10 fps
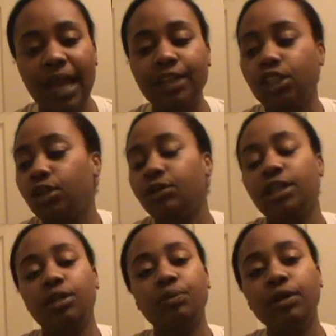How's she gonna
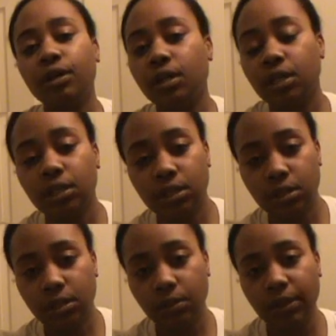get to work?
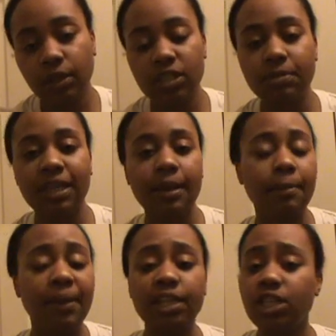While y'all sit there,
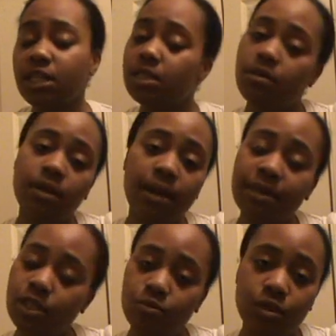and paychecks don't
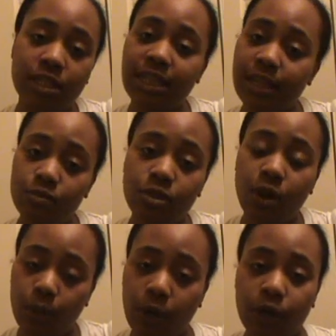come as soon as the day you
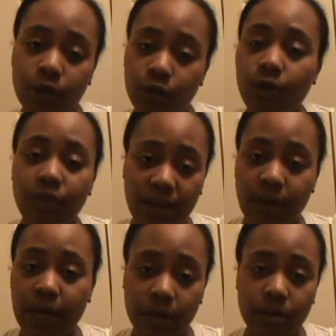start work. You know that,
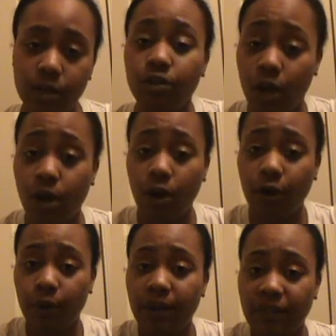right? Y'all
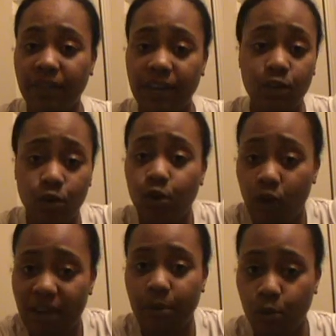are aware of that, right?
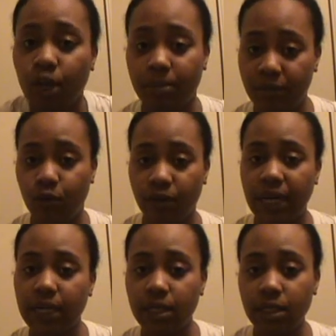You have been working before,
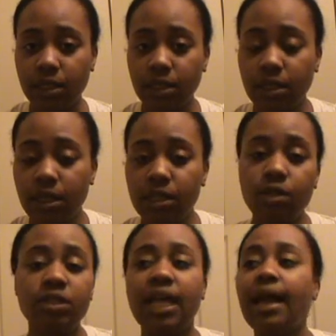right?
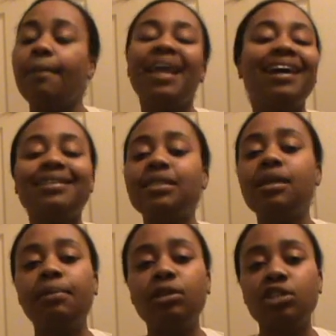So it's like, I'm not gonna
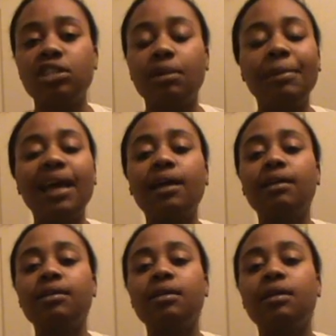sit up here and judge her. I'm not
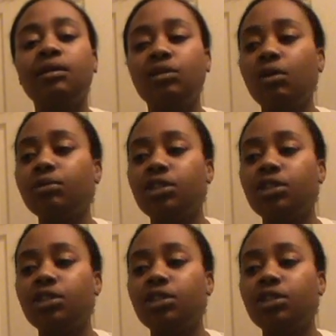gonna condone